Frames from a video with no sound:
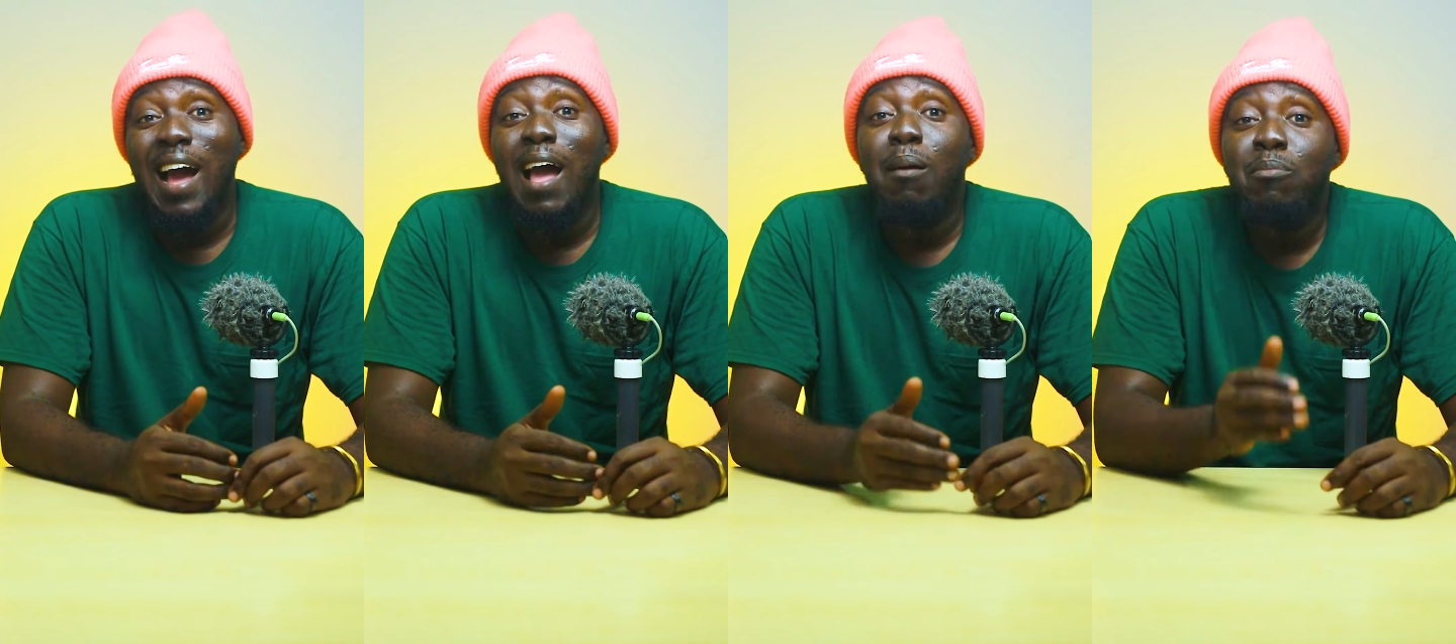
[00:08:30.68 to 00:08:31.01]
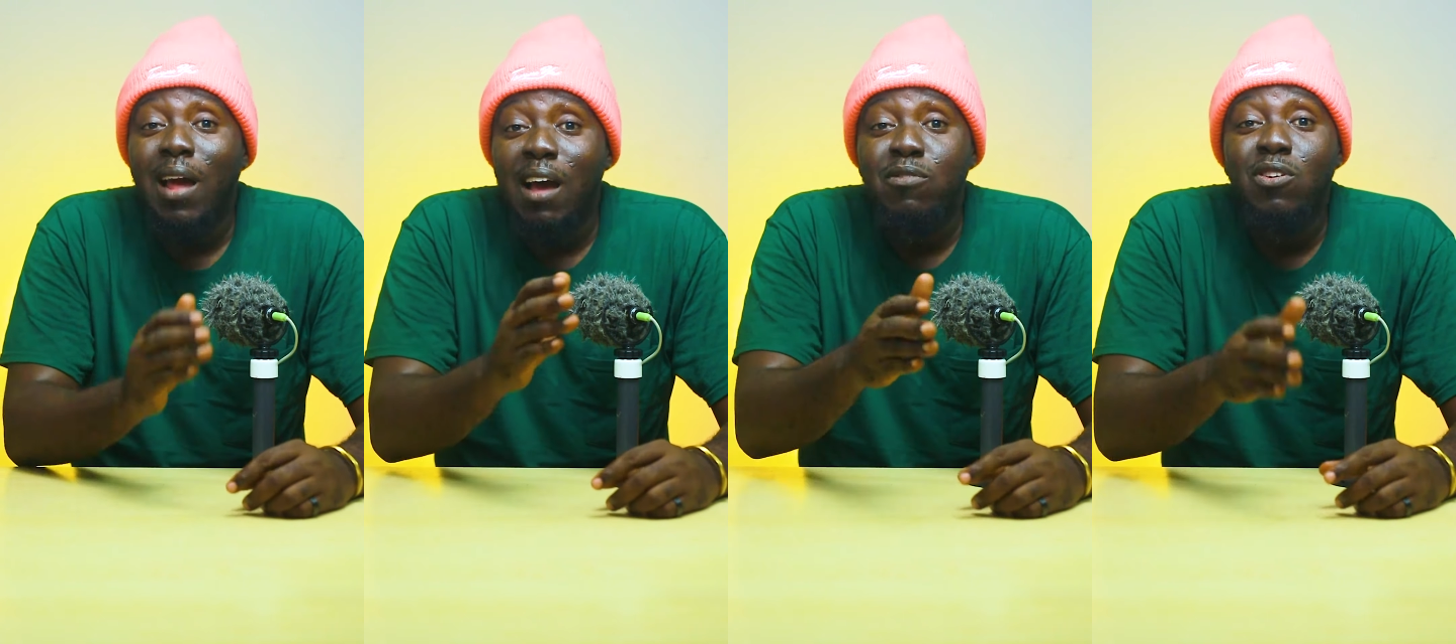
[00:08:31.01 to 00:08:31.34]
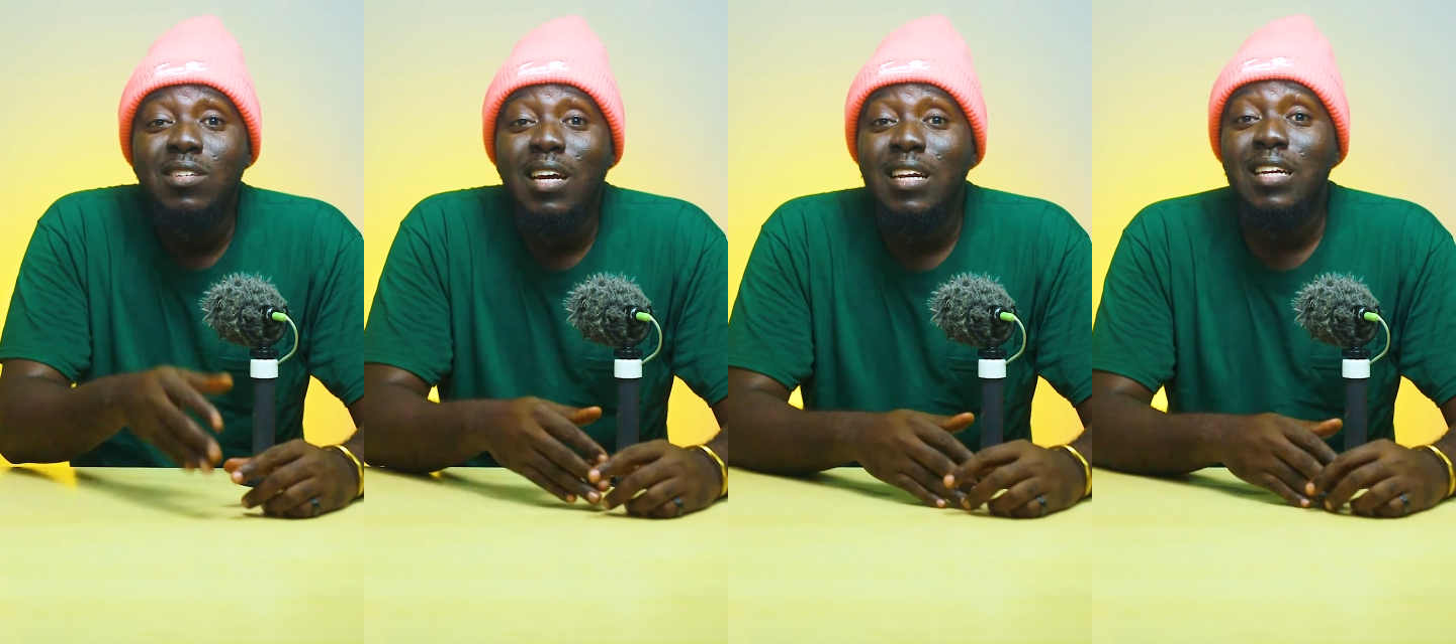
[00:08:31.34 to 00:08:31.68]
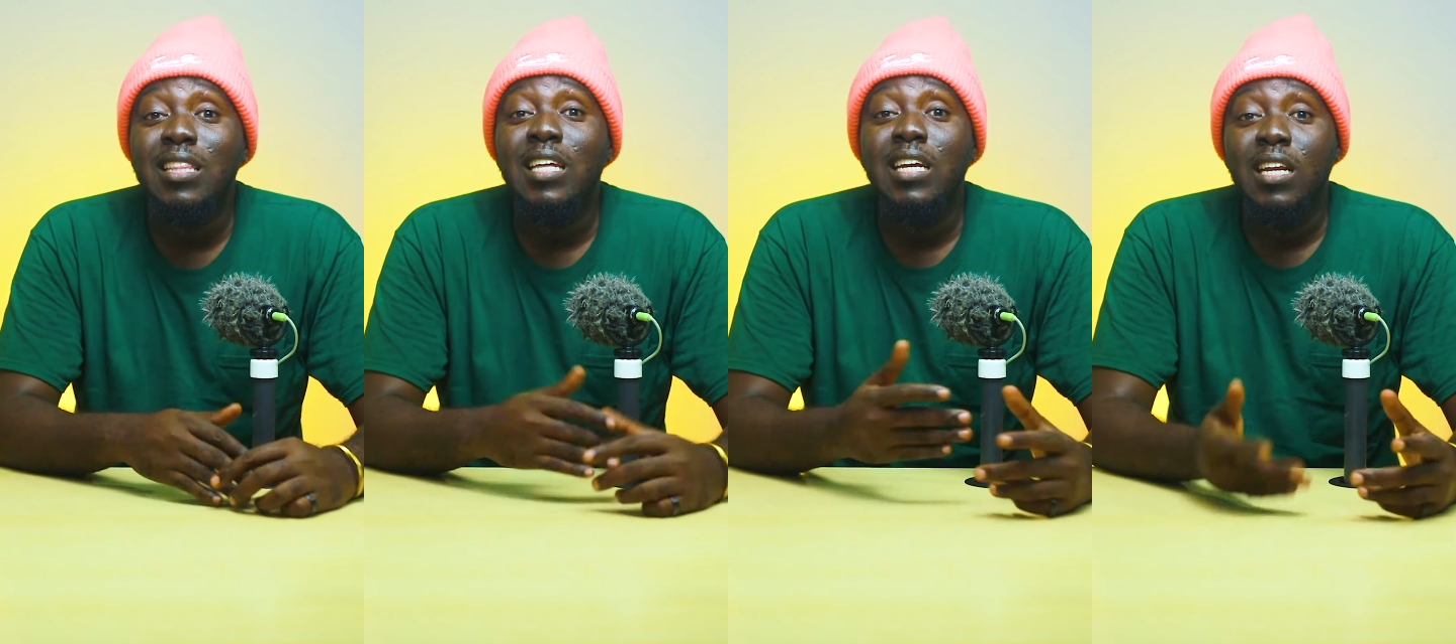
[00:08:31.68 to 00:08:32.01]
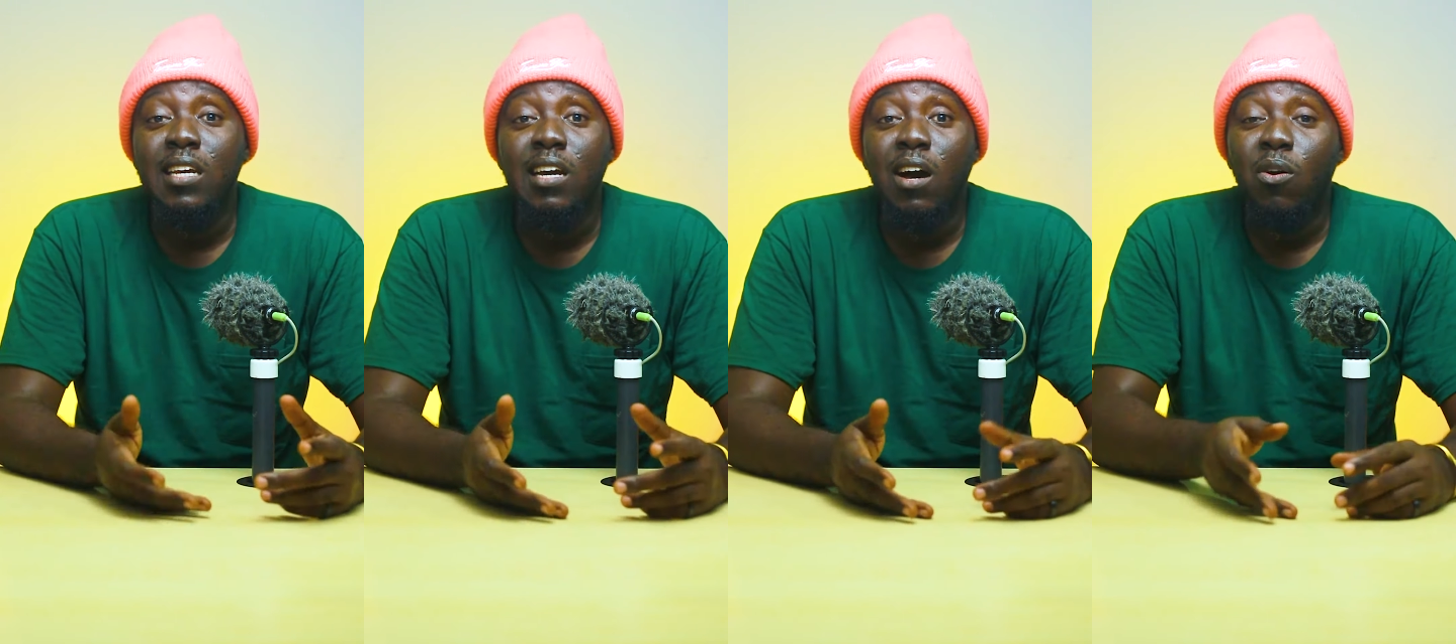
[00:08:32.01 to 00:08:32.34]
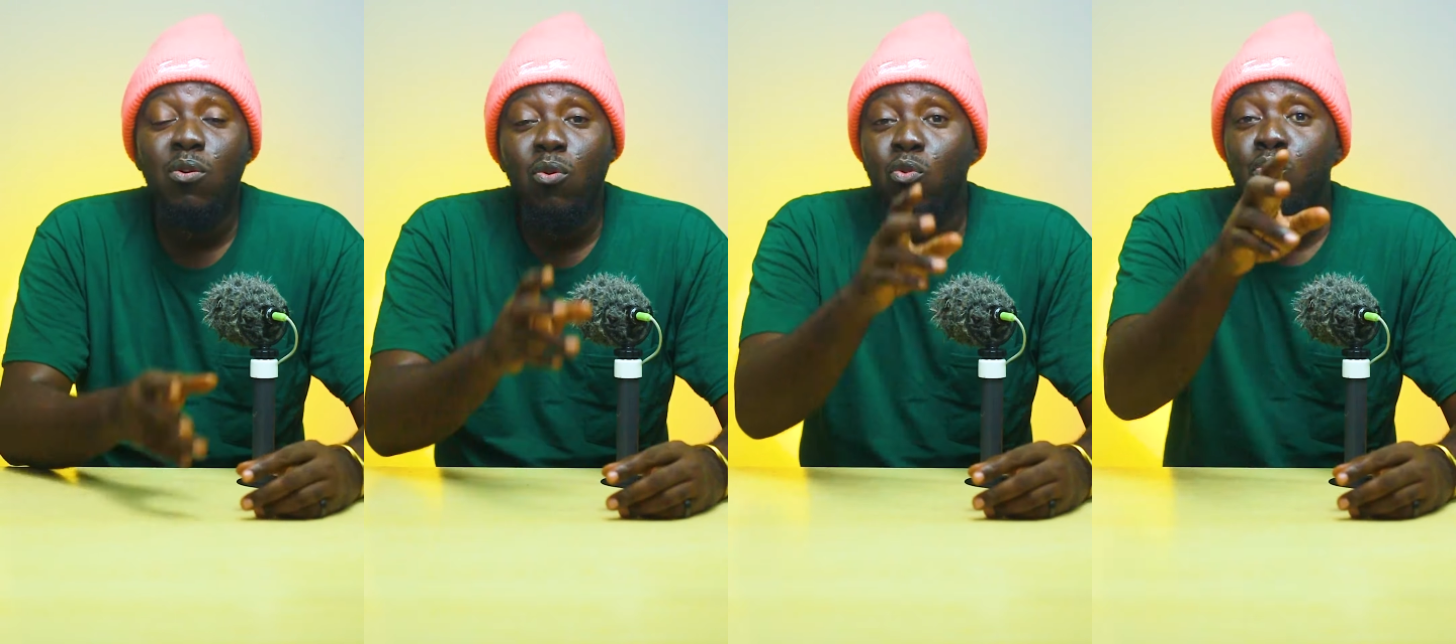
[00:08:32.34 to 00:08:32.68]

I've not said anything illegal.